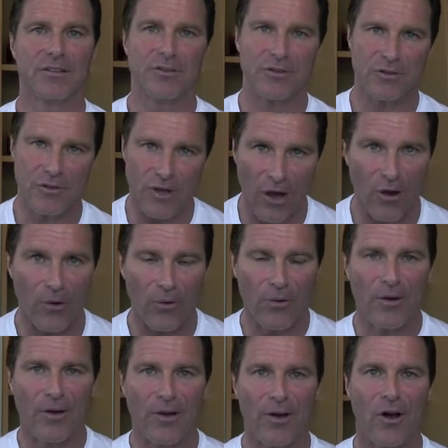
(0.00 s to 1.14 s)
So
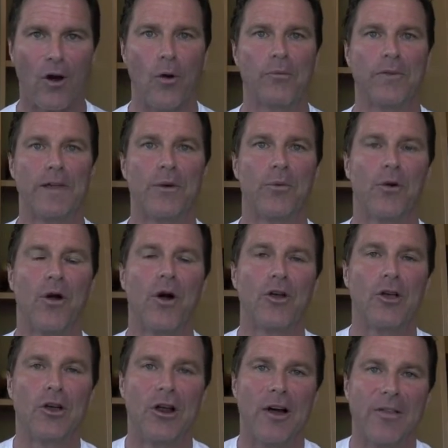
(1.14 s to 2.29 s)
hopefully we're all
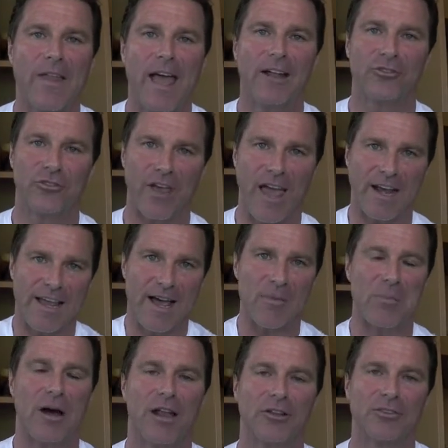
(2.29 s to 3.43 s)
good on that. Chady, I
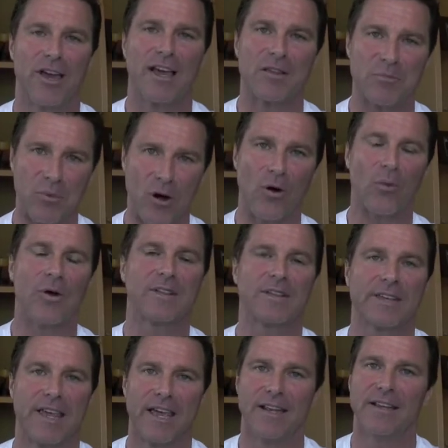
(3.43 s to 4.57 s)
apologize. Paul, once
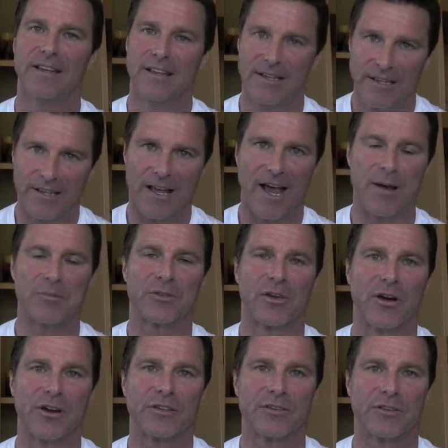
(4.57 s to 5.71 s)
again, I'm
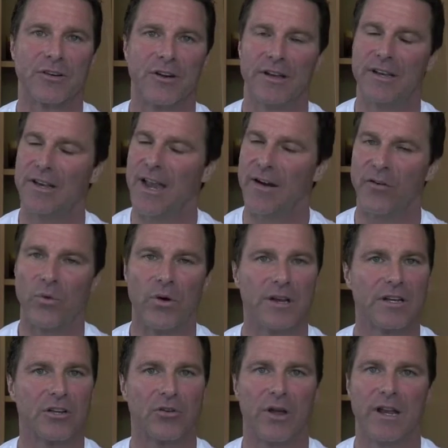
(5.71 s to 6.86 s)
sorry, sir. Never wanted
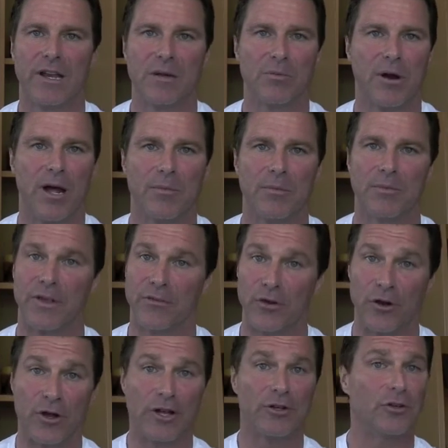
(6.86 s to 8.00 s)
to create any problems. If you're
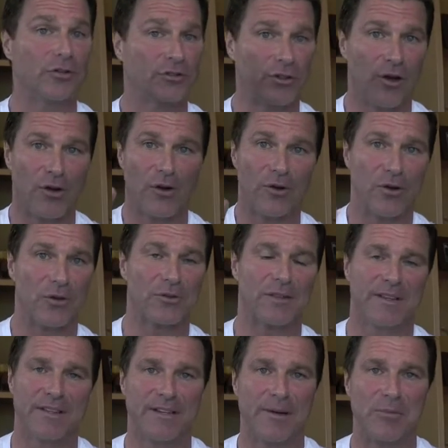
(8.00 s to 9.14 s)
going to do a show, go see
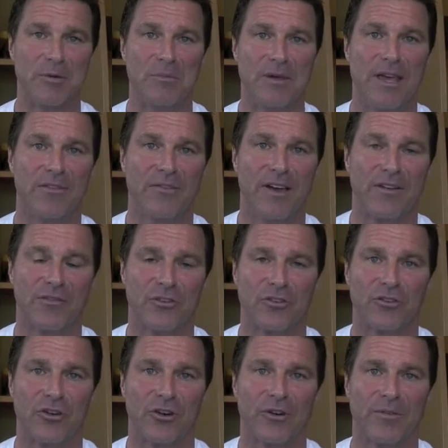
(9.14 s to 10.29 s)
the WBFF for
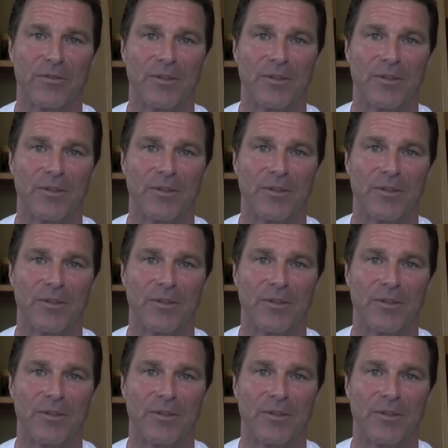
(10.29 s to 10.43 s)
sure.